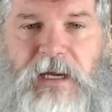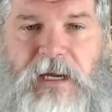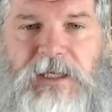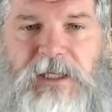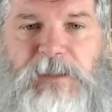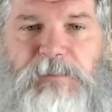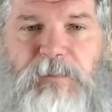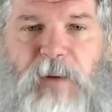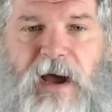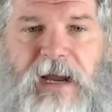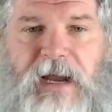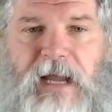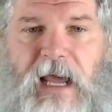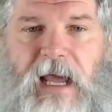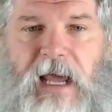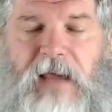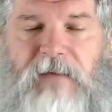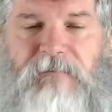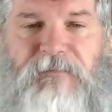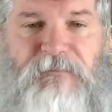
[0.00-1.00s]
despite
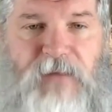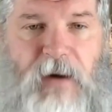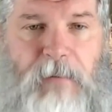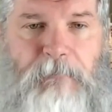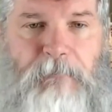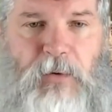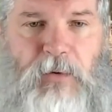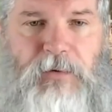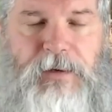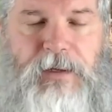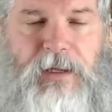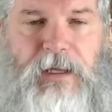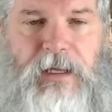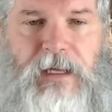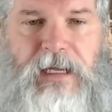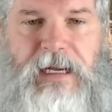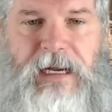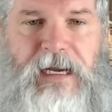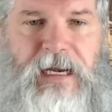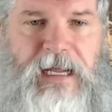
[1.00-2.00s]
a fumbled,
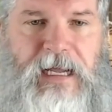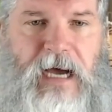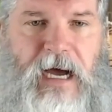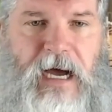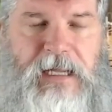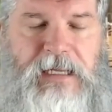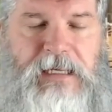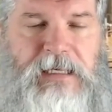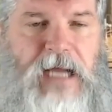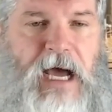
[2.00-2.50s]
idiotic,